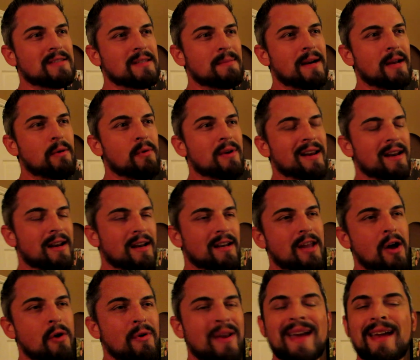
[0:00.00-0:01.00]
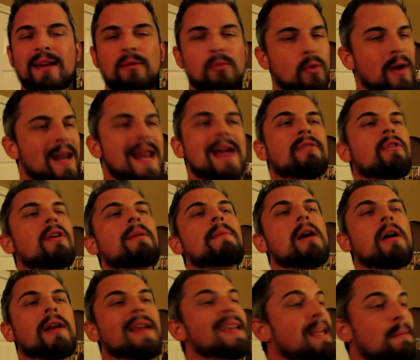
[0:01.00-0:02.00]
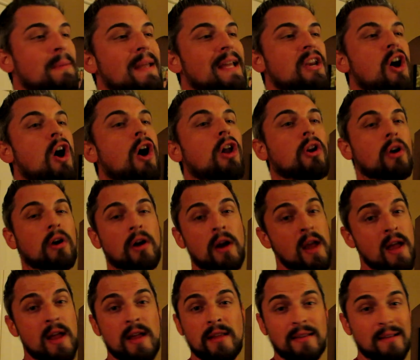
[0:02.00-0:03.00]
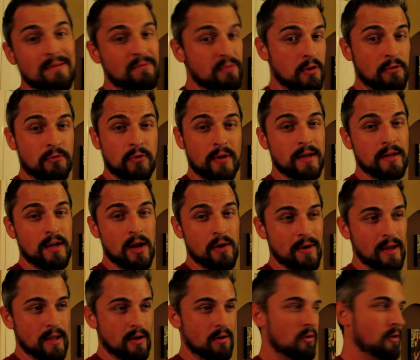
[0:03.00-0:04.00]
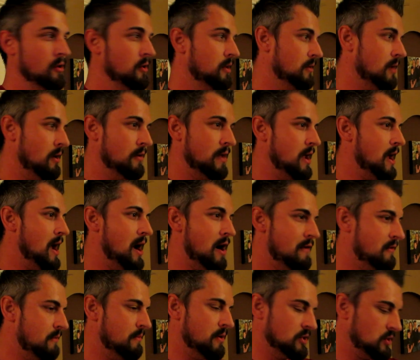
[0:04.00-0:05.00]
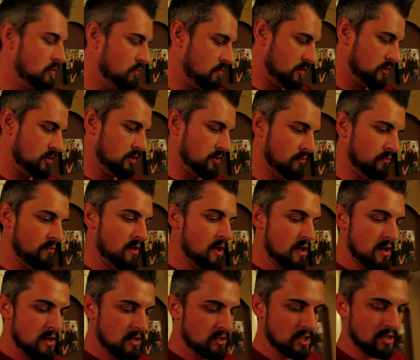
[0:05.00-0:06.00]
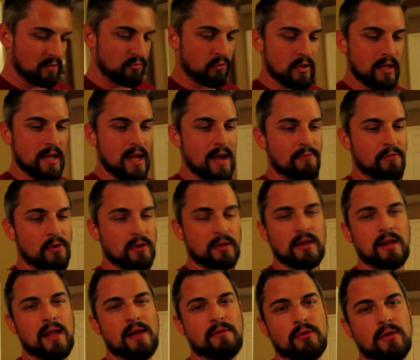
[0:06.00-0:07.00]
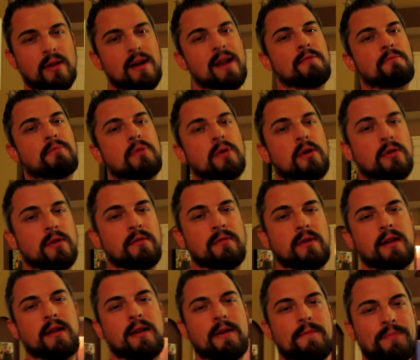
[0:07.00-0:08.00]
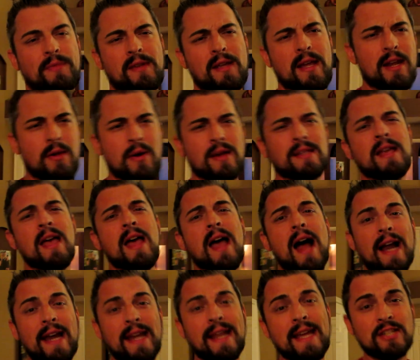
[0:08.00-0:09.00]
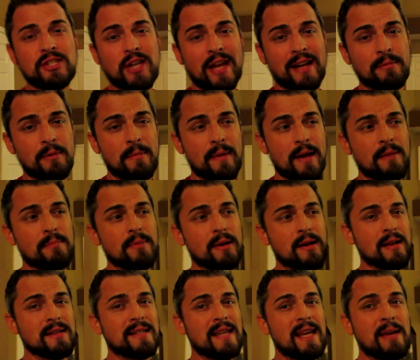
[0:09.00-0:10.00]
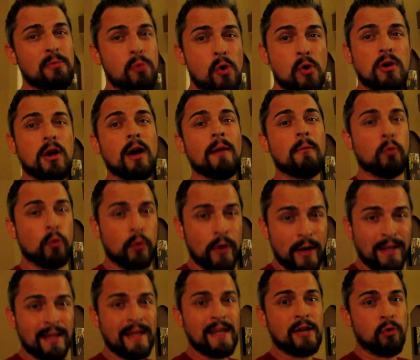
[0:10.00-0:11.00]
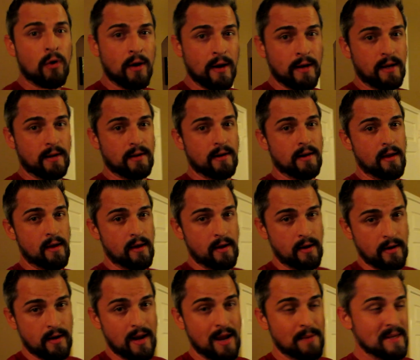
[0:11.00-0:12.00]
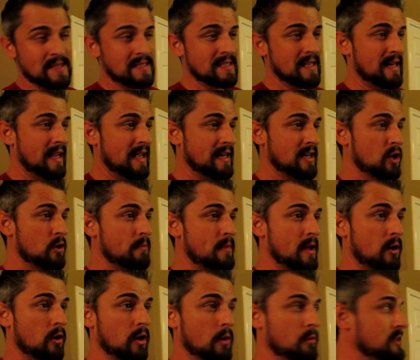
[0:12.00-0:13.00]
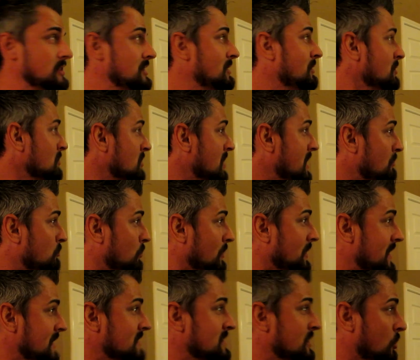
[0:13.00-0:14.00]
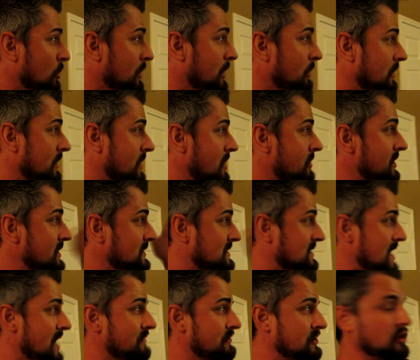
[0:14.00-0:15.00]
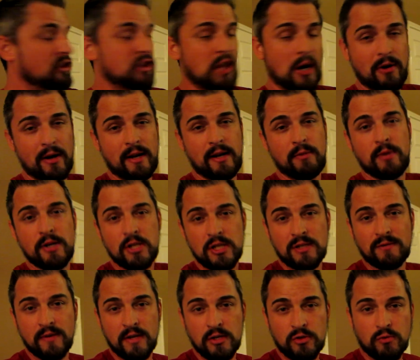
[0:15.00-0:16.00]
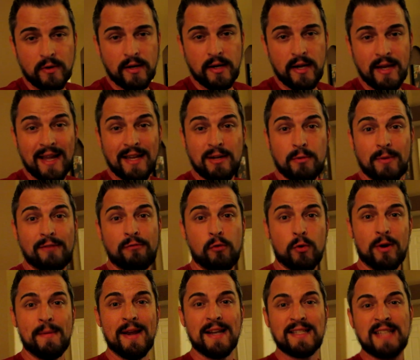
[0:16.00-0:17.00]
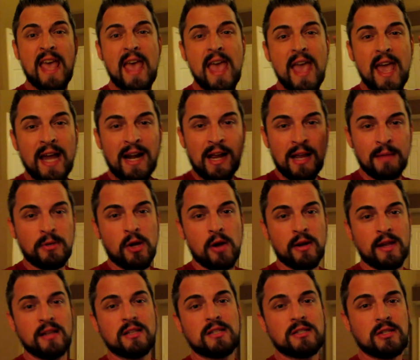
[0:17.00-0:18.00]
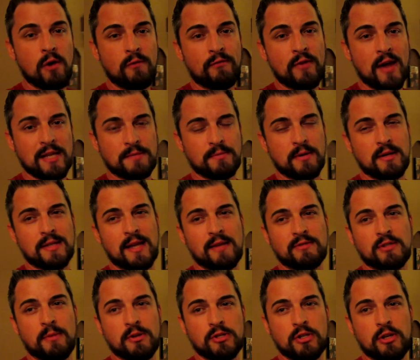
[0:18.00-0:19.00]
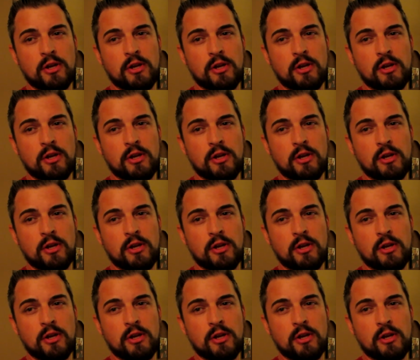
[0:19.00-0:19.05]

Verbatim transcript: somebody wanted to donate whatever amount, it could be a dollar then feel free to donate. Or you could donate however much you want to, just for the effort level that I've put on the video. Anyways, I need to get Jacob to bed because he woke up really cranky today, and Amy said he had to go to bed early, which it really isn't early right now. It is 7.30. We just finished reading. He had to read 40 minutes, and I am talking so fast because I have so much to